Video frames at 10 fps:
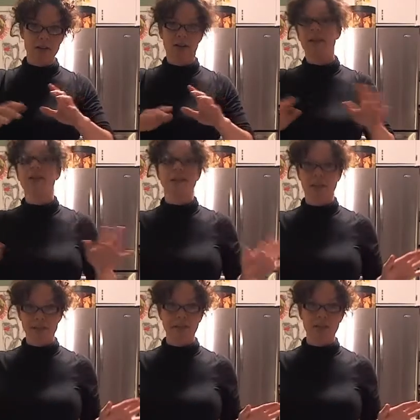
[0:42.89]
I could live
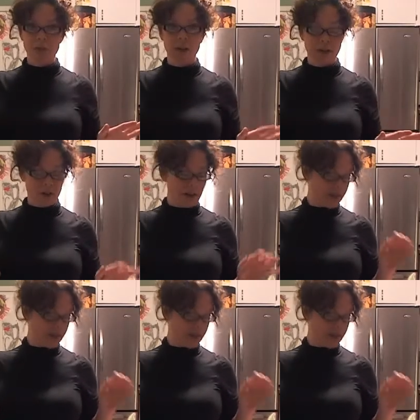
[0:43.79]
on her pie crust.